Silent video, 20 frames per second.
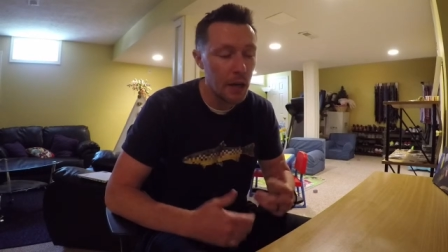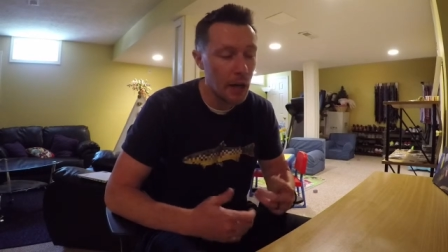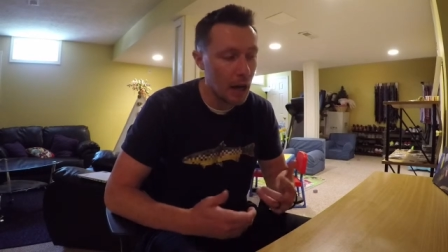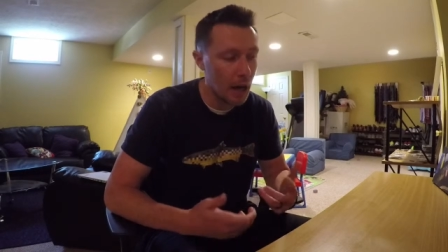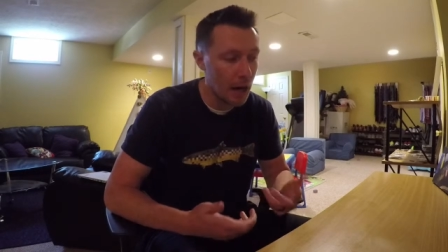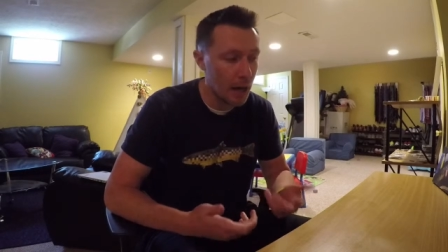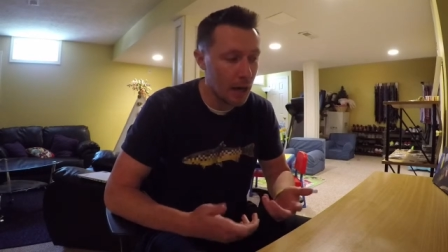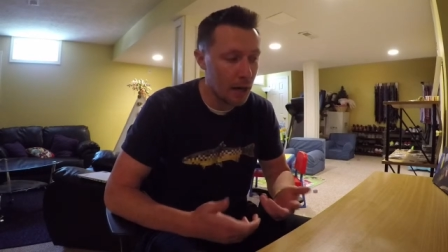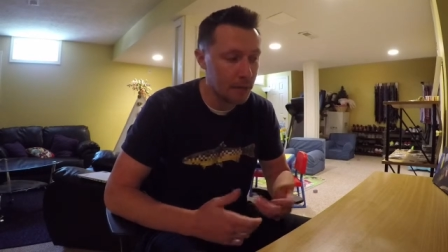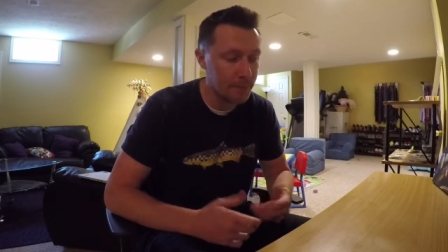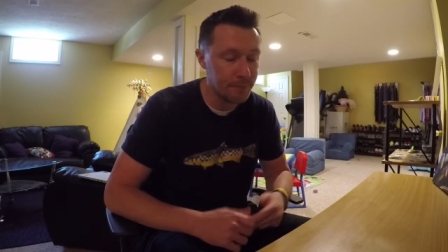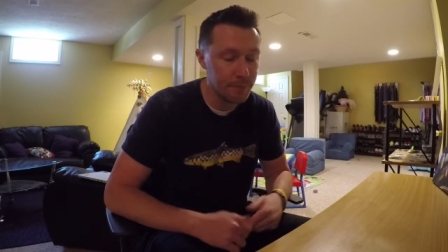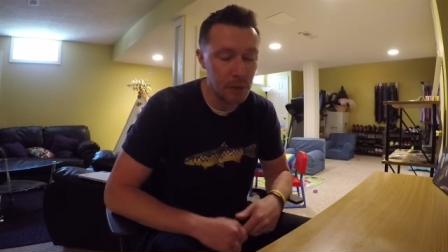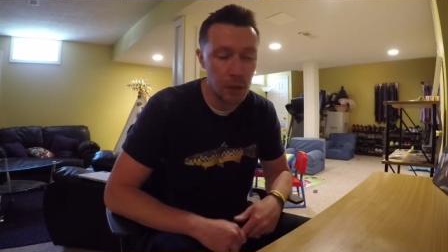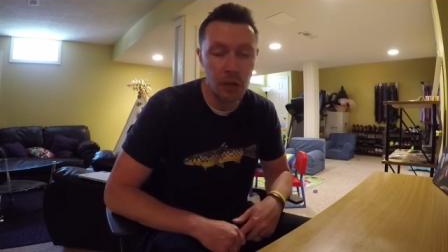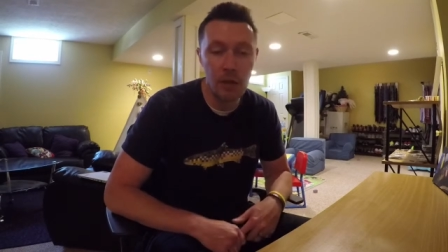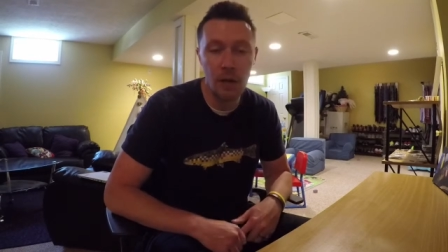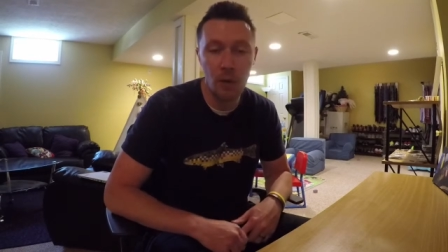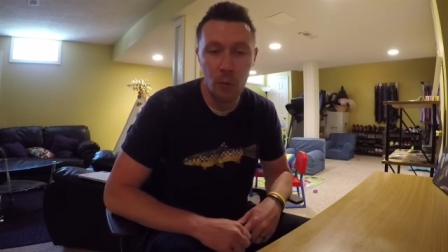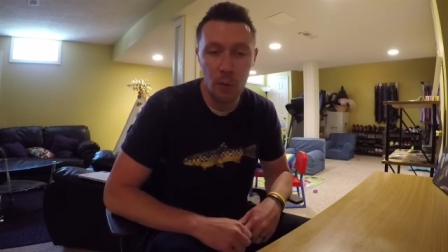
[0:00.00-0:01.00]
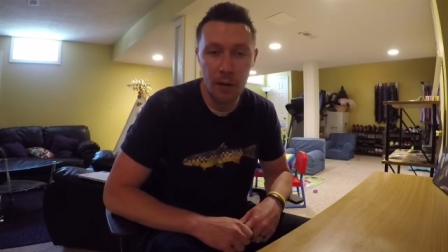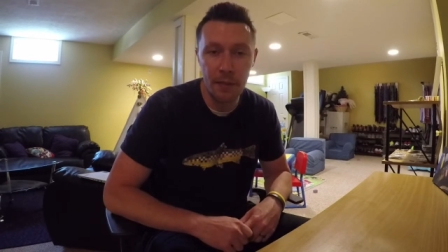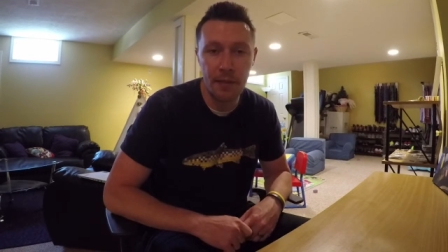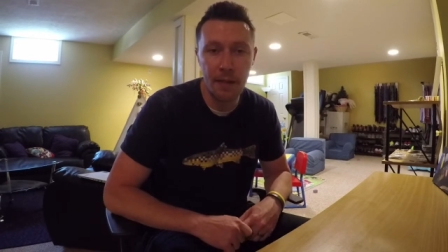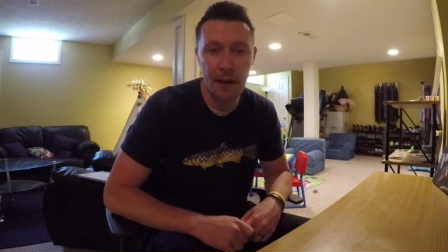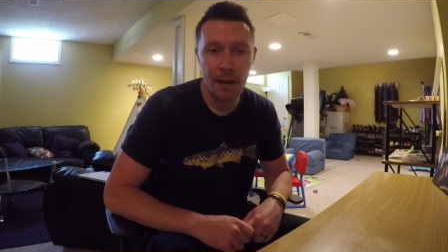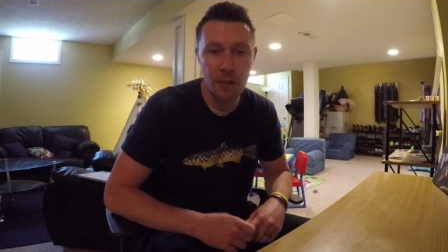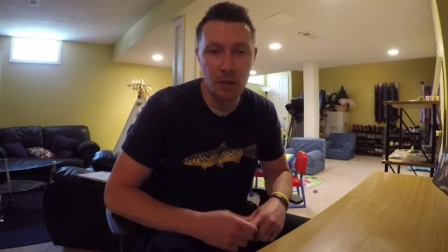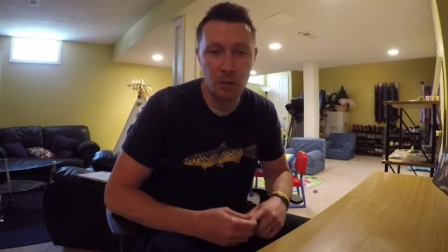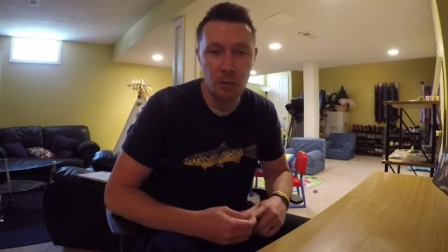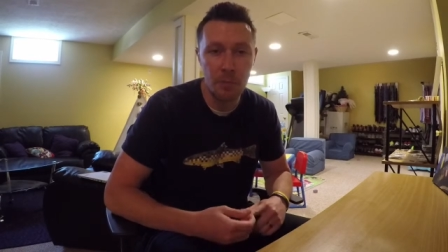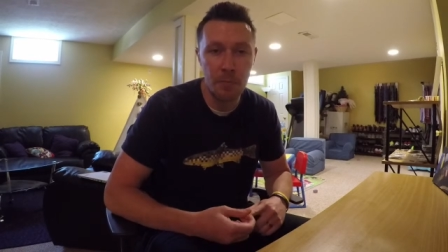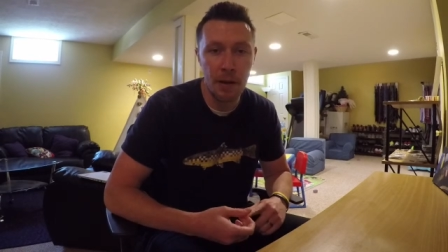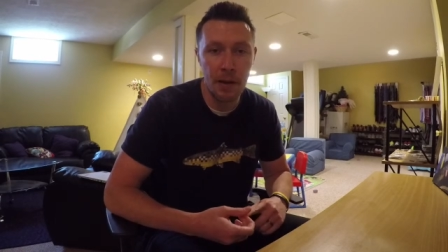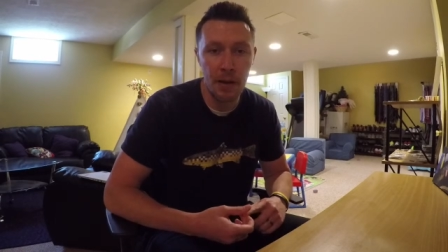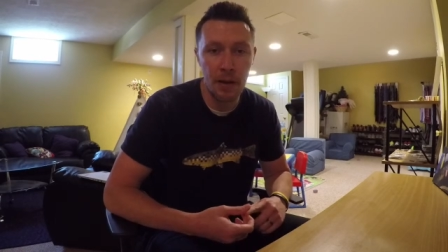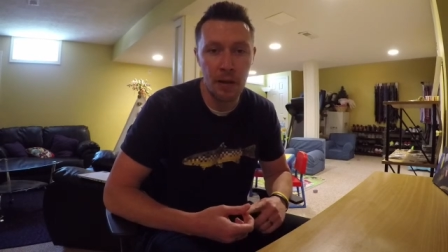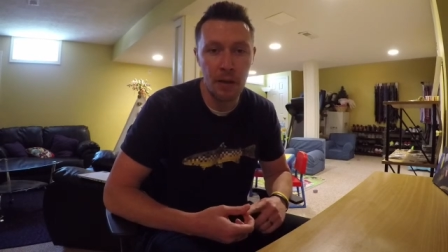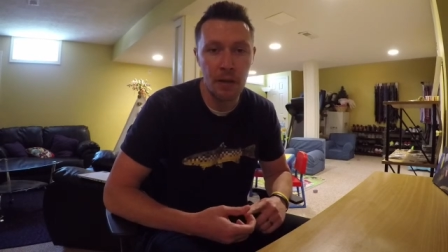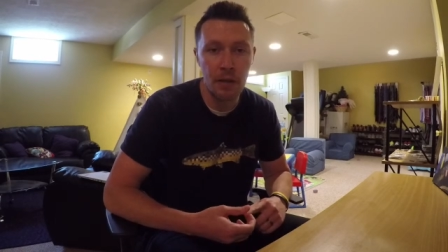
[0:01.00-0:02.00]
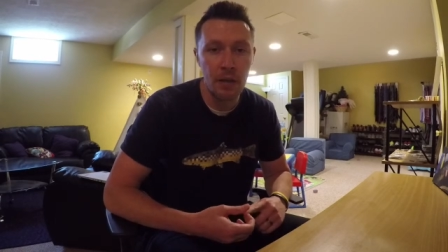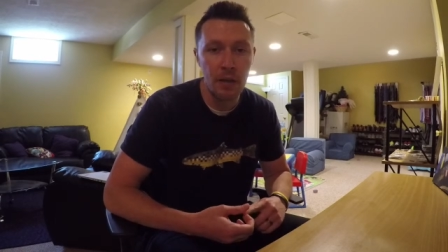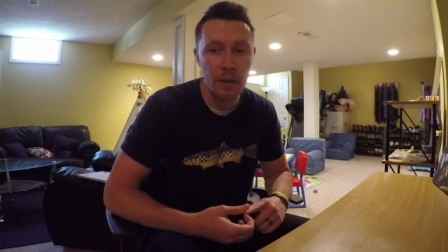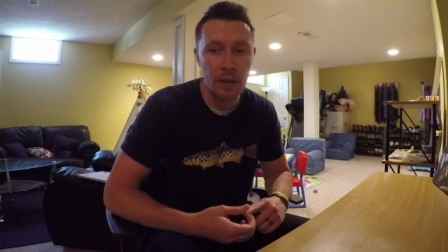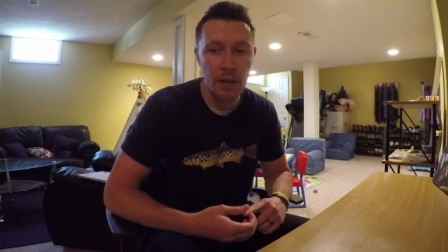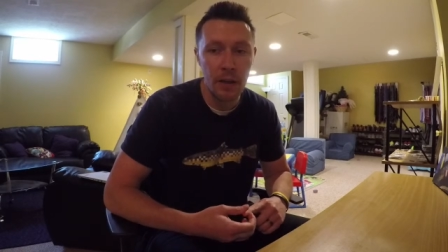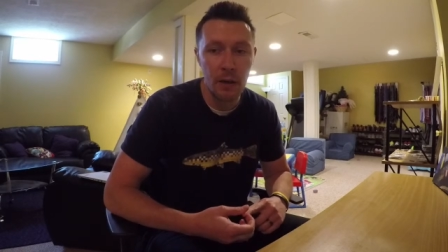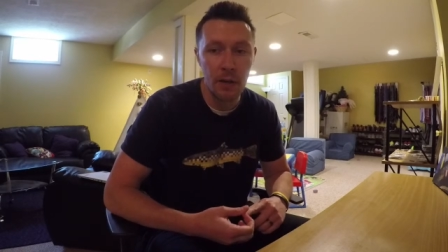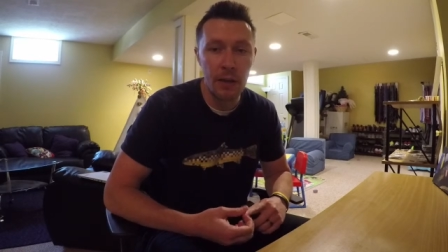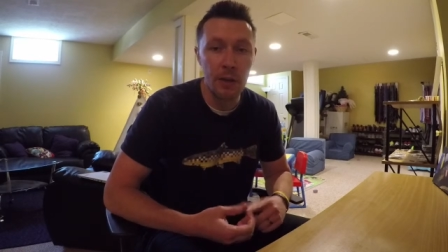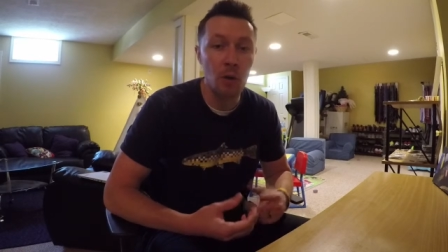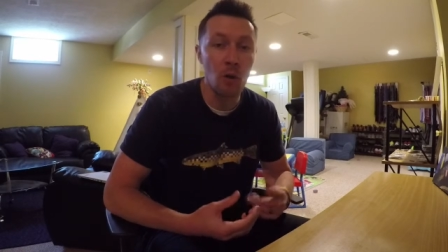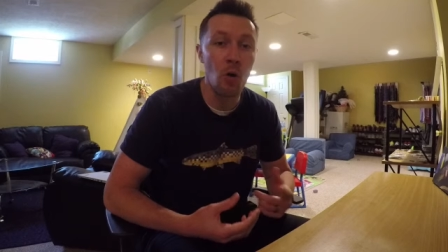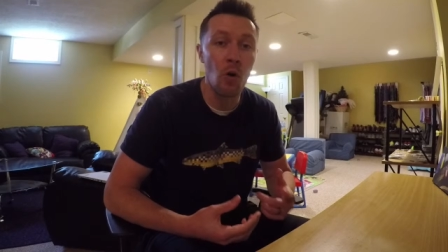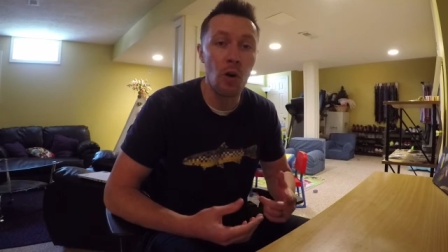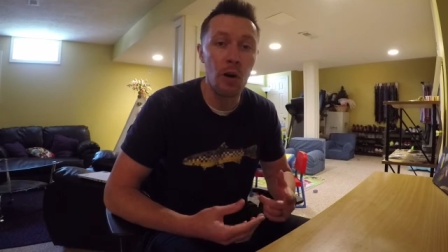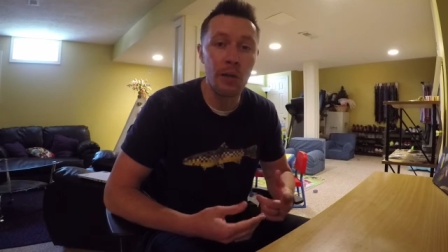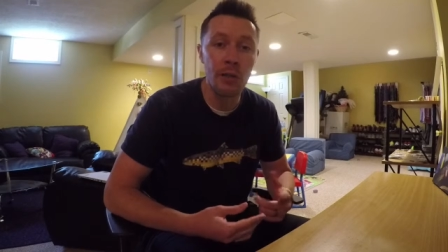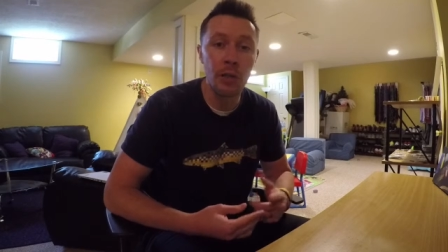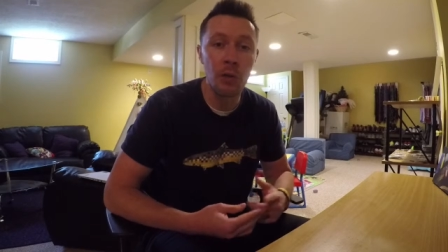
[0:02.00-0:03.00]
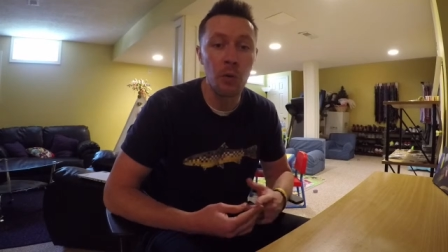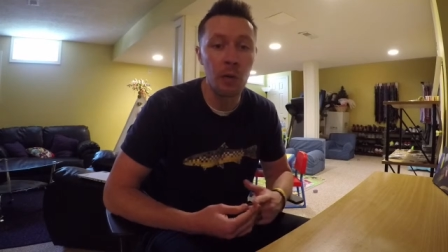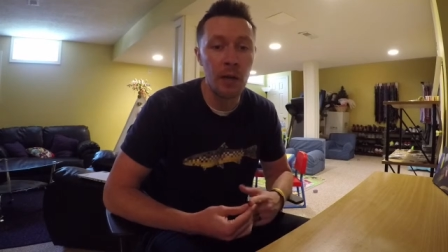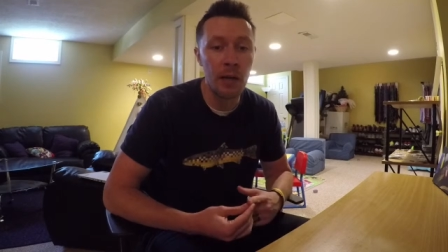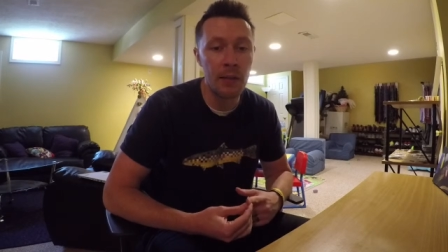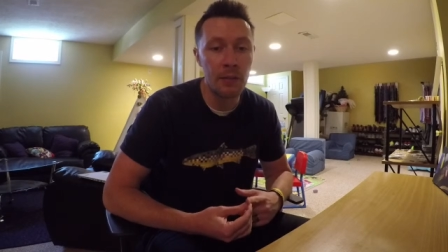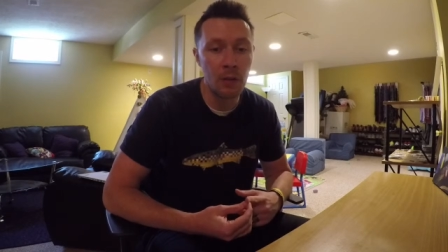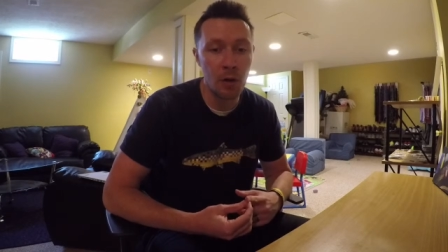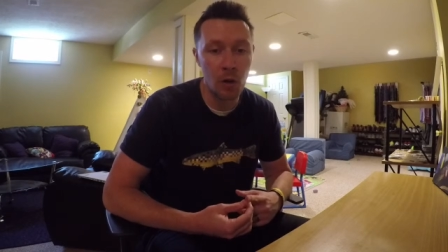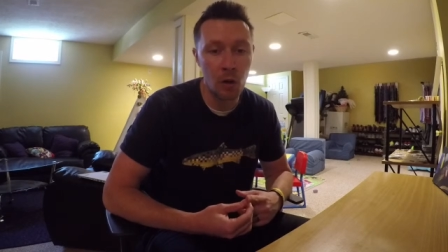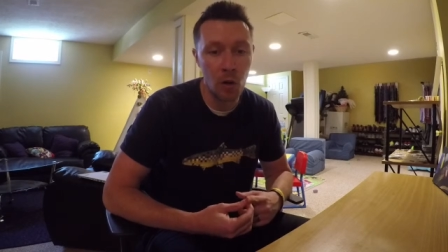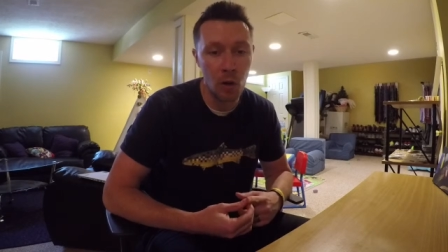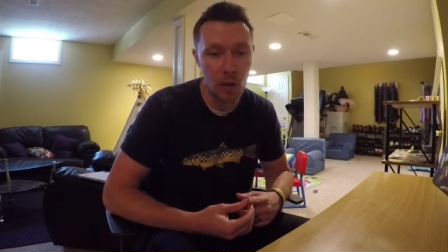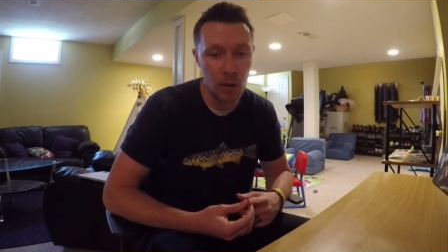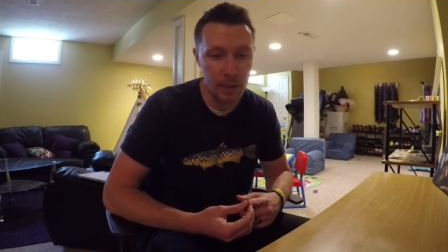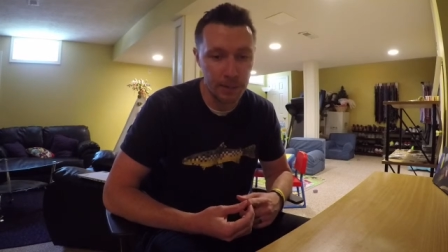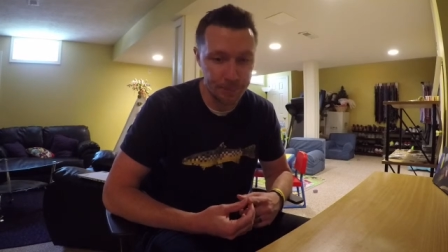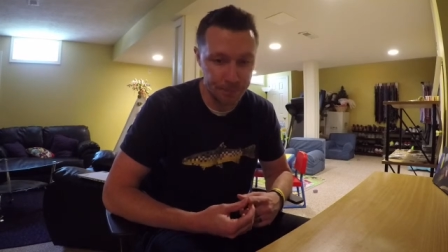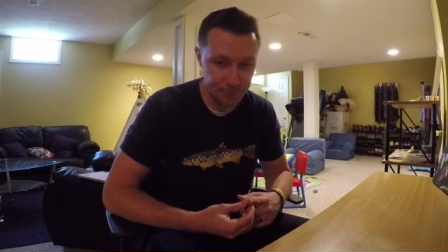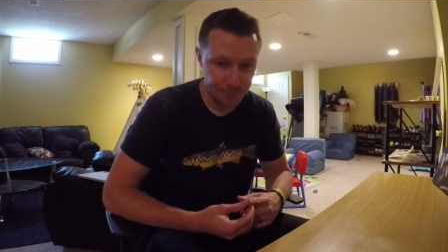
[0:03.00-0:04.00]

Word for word: um, you're going to want that extra pair, you know, either on you or in the car.